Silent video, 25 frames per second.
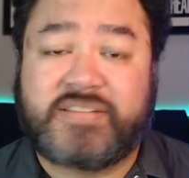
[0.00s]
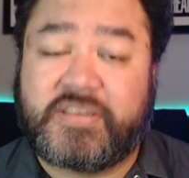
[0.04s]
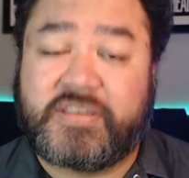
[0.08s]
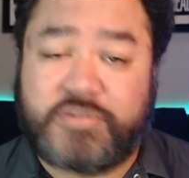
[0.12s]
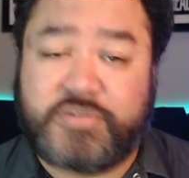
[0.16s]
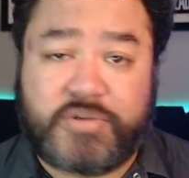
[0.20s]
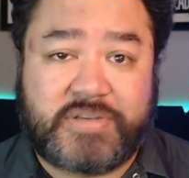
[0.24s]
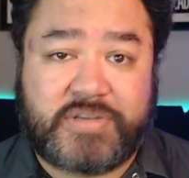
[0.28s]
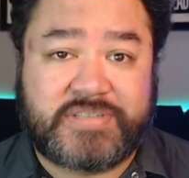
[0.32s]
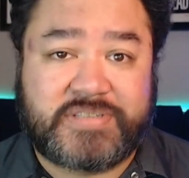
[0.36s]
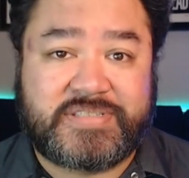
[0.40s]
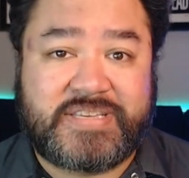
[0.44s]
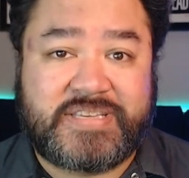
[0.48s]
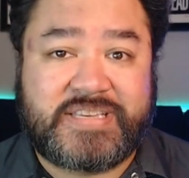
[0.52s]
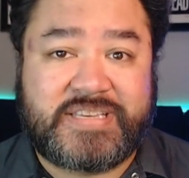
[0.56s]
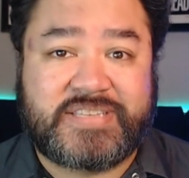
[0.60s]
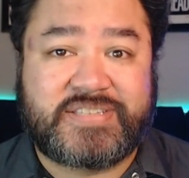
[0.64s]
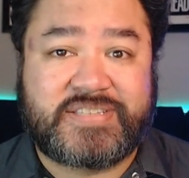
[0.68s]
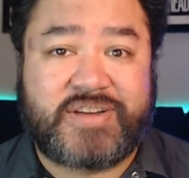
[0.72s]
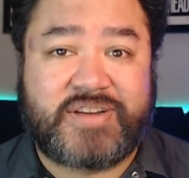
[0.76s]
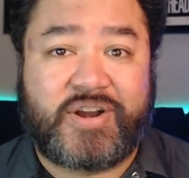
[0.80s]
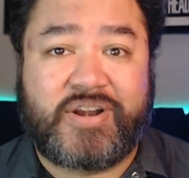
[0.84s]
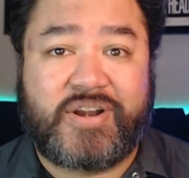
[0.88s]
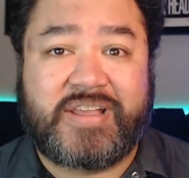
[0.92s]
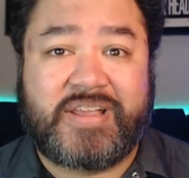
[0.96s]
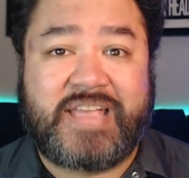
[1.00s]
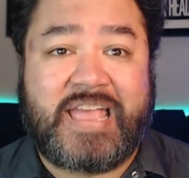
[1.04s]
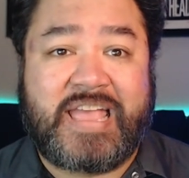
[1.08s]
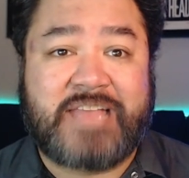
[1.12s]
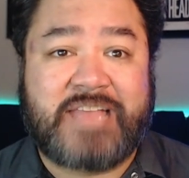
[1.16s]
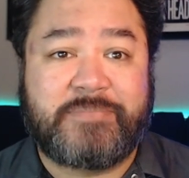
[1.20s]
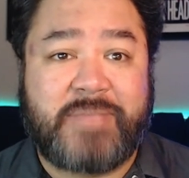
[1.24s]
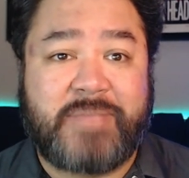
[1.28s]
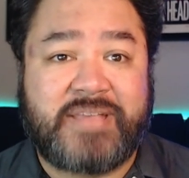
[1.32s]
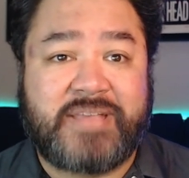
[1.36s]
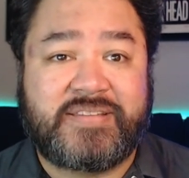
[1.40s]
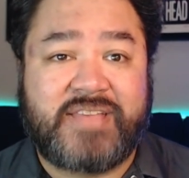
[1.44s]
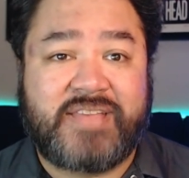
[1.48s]
As you can see, starting and
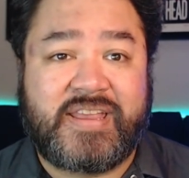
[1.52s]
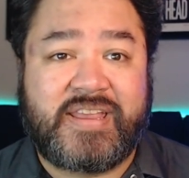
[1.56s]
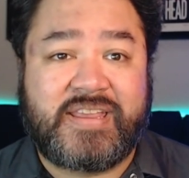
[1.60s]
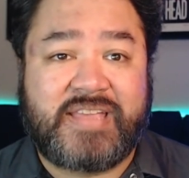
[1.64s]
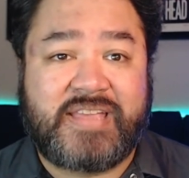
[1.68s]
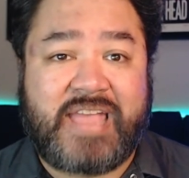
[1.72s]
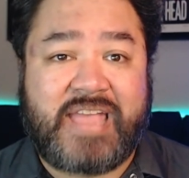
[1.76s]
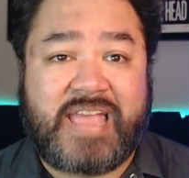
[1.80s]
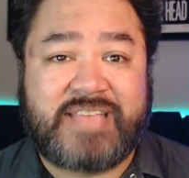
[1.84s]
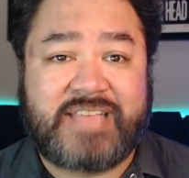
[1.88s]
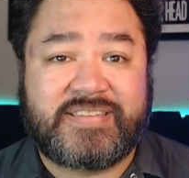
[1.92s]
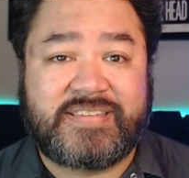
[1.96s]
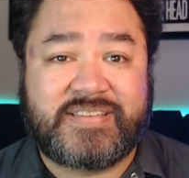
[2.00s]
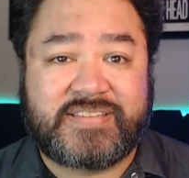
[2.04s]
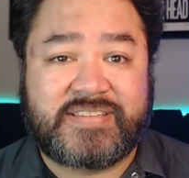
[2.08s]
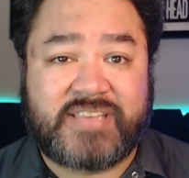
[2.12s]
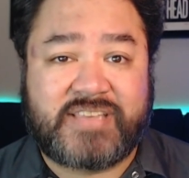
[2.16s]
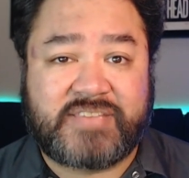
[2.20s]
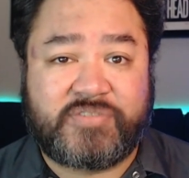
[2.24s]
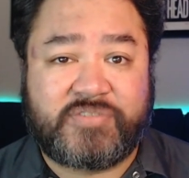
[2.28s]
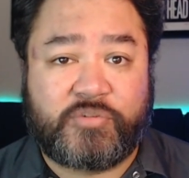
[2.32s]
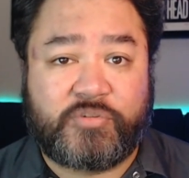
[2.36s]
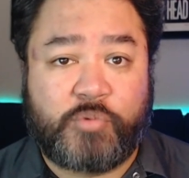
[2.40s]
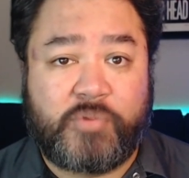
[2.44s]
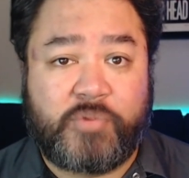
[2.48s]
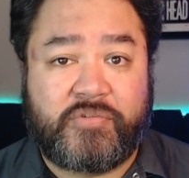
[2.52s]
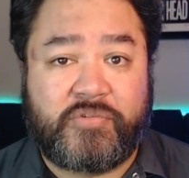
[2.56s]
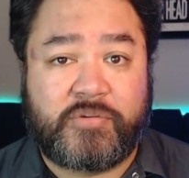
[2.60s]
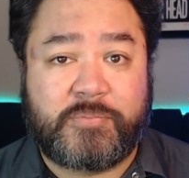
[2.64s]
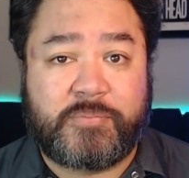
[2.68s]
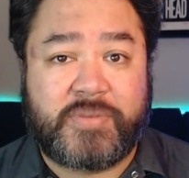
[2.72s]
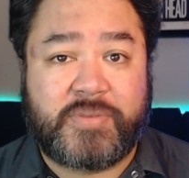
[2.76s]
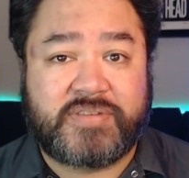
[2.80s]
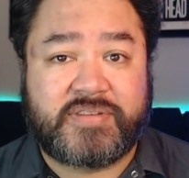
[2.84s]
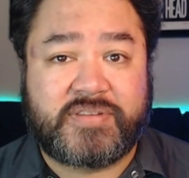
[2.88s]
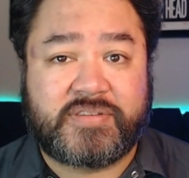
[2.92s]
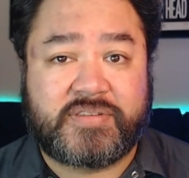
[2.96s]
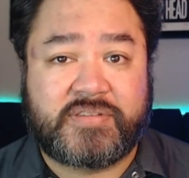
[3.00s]
maintaining a successful roofing
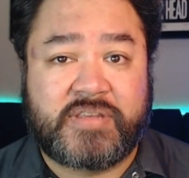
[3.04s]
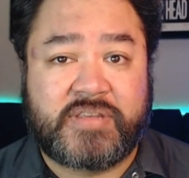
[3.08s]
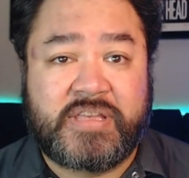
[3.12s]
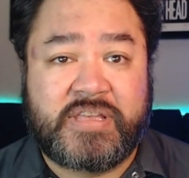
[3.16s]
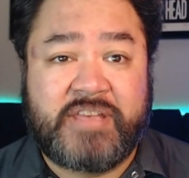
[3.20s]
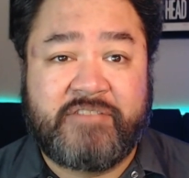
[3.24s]
business